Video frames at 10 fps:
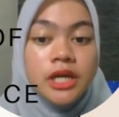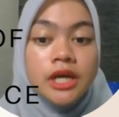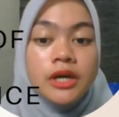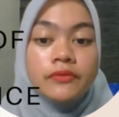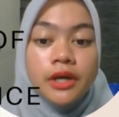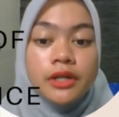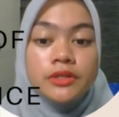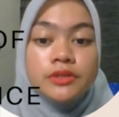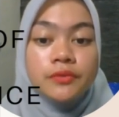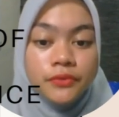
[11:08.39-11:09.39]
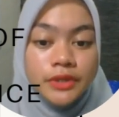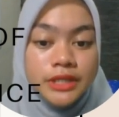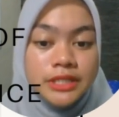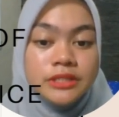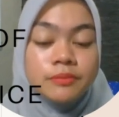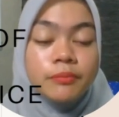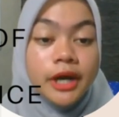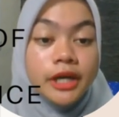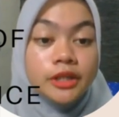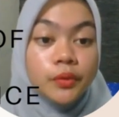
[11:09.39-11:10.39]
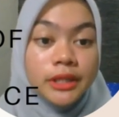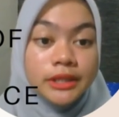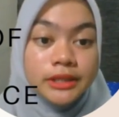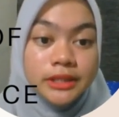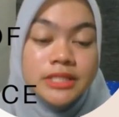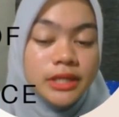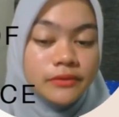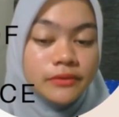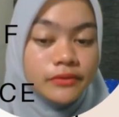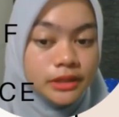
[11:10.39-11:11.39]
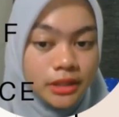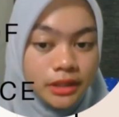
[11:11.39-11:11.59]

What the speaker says: philosophies by 2017,